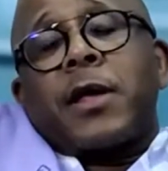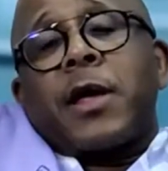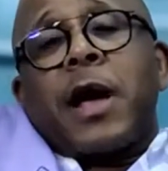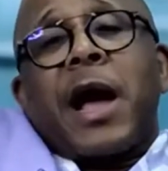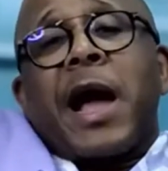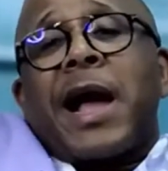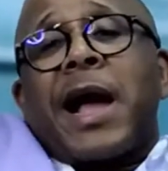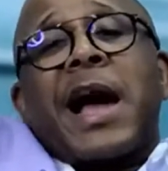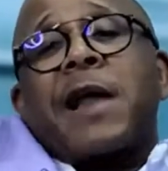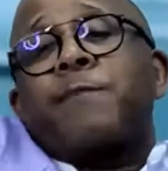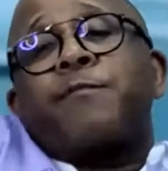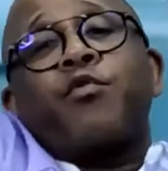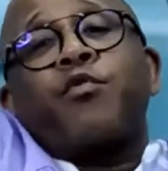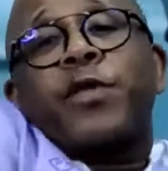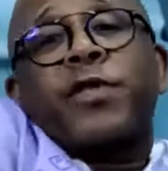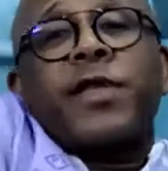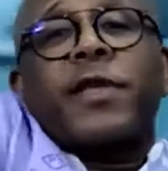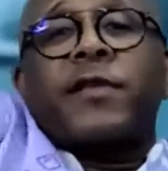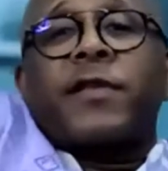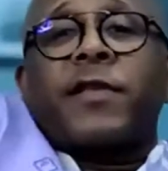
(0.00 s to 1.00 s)
I can't put
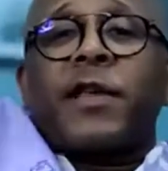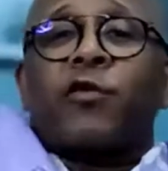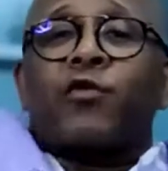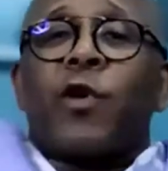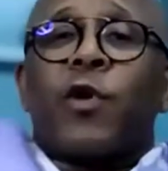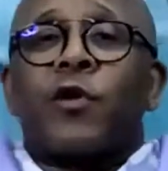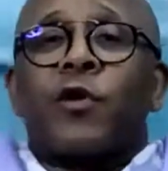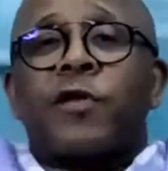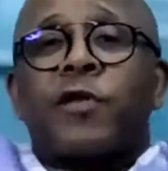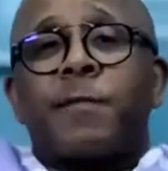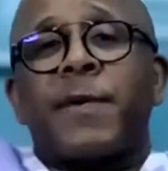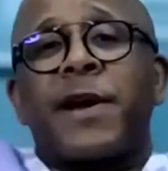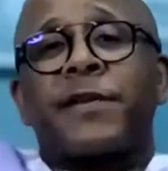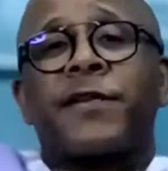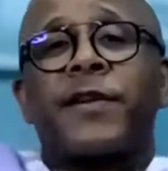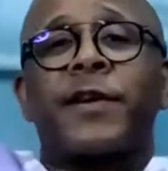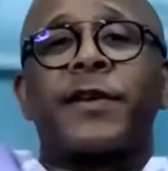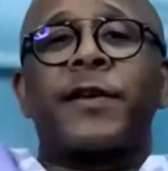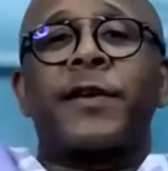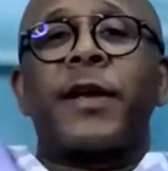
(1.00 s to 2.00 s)
this one on the
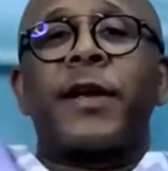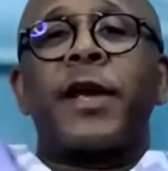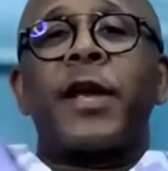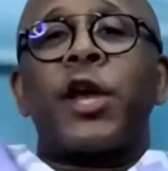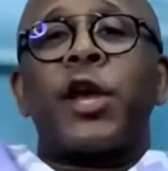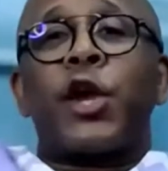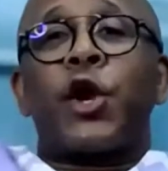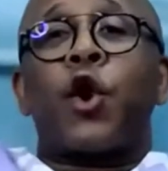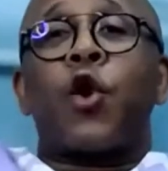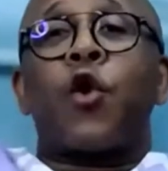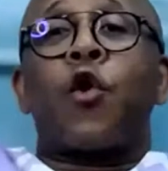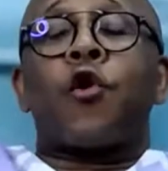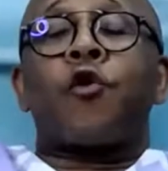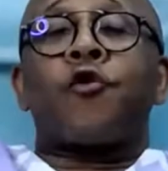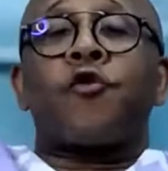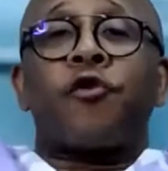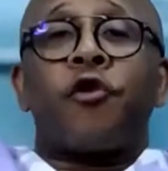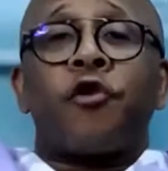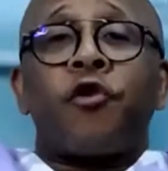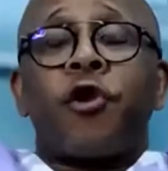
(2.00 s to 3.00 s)
machine.
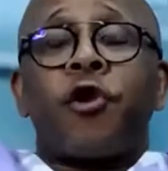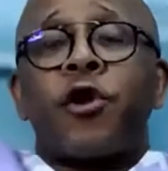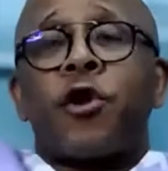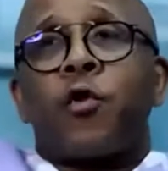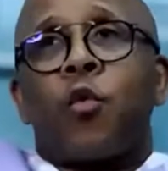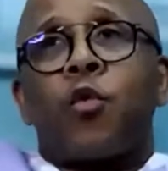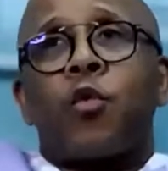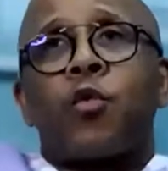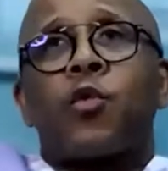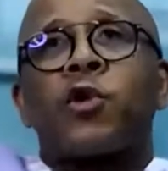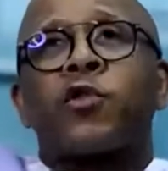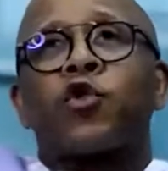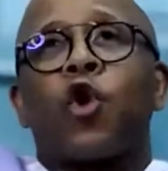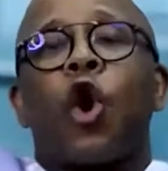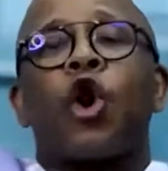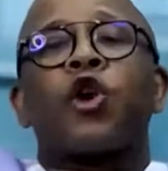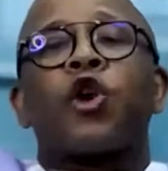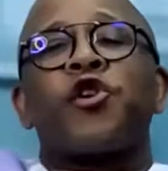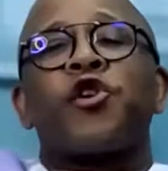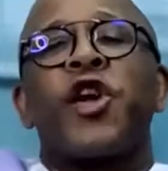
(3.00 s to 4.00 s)
It's
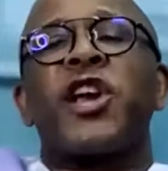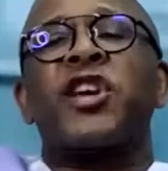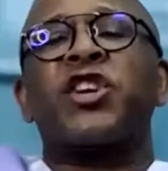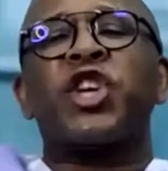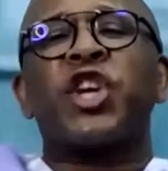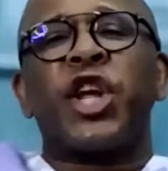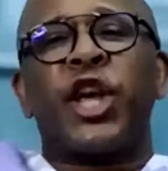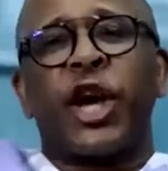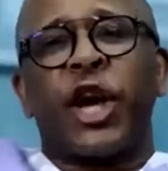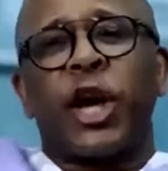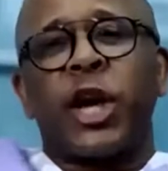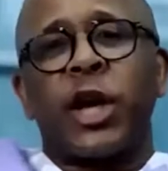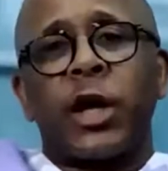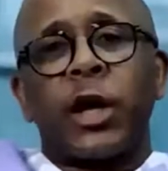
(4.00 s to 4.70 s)
called rationing.